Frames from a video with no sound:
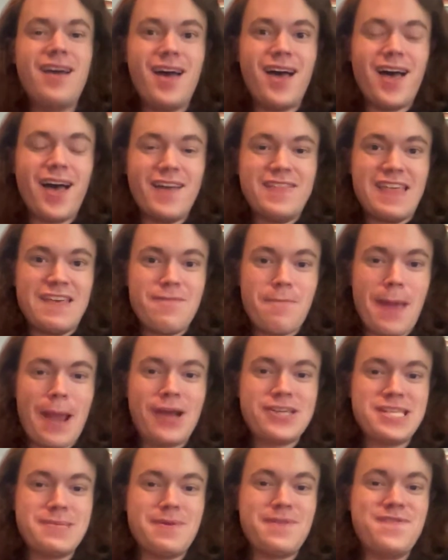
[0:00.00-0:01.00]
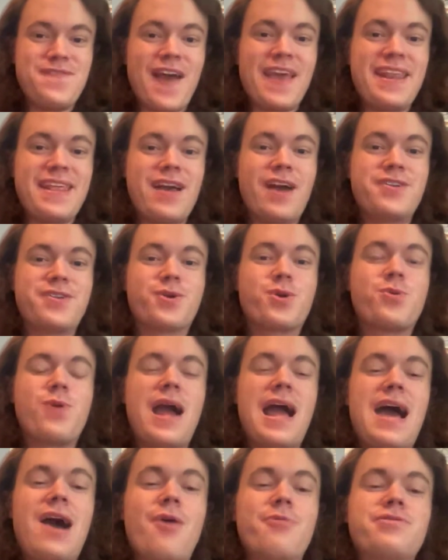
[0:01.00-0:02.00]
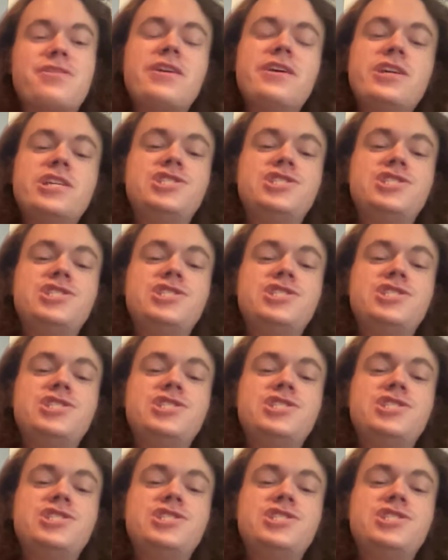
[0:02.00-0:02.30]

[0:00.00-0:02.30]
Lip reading: They've apparently been fighting underground.